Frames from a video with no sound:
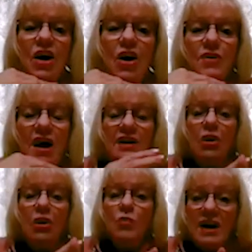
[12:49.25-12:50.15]
Okay,
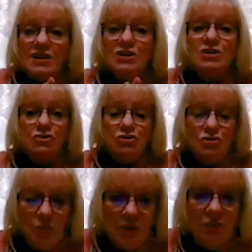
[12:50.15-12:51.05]
now WICs
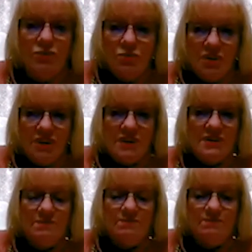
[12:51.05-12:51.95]
will do
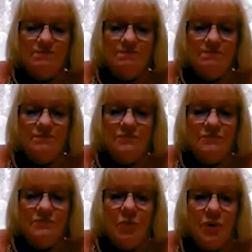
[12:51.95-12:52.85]
this
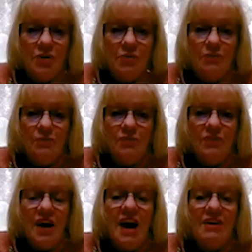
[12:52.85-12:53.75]
for you
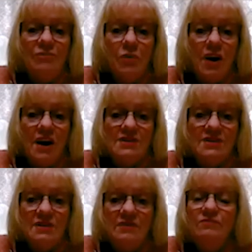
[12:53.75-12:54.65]
and for us.